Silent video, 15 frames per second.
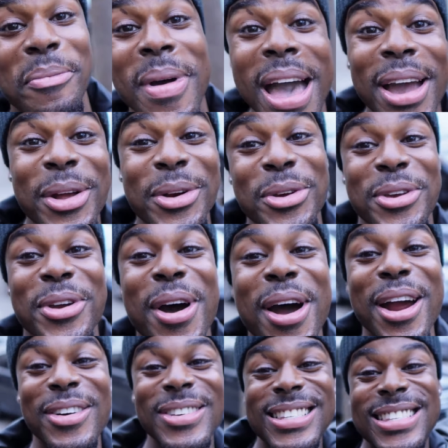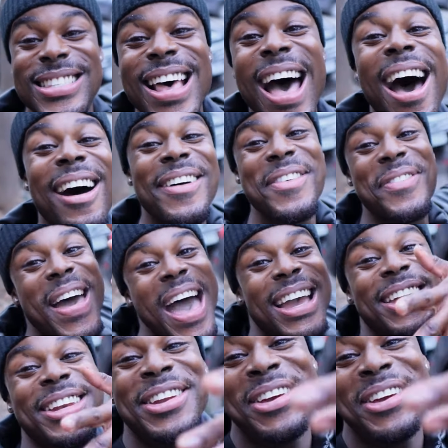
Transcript: back to New York. What's up? We back in